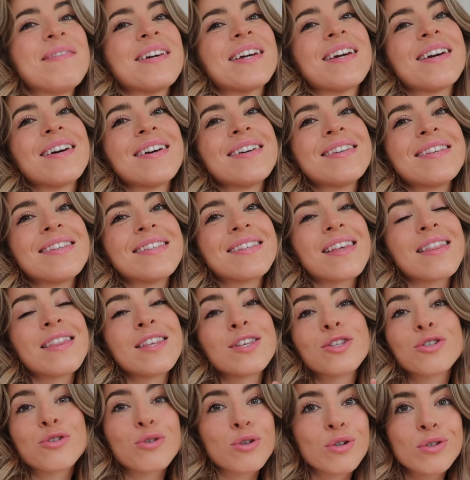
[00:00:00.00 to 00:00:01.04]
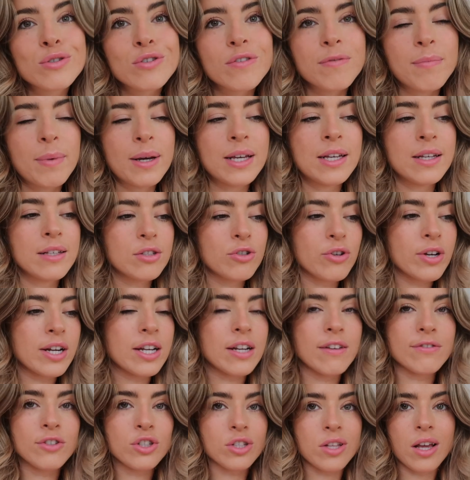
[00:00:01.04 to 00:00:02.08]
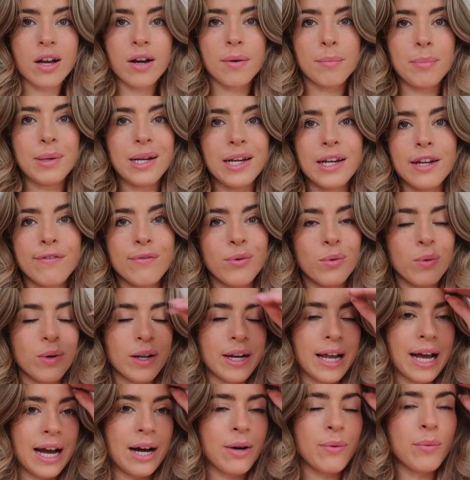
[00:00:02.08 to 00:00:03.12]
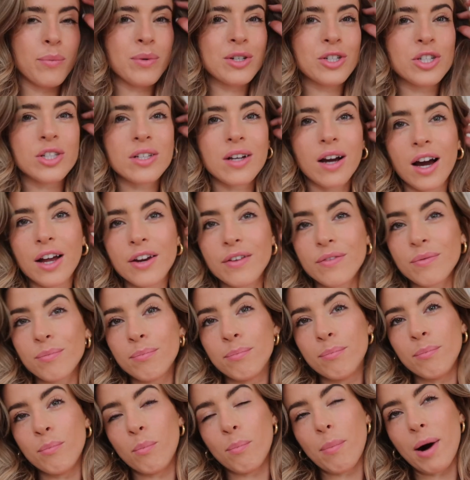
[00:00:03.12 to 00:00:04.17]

because the screws of my screen have just like completely fallen out which is kind of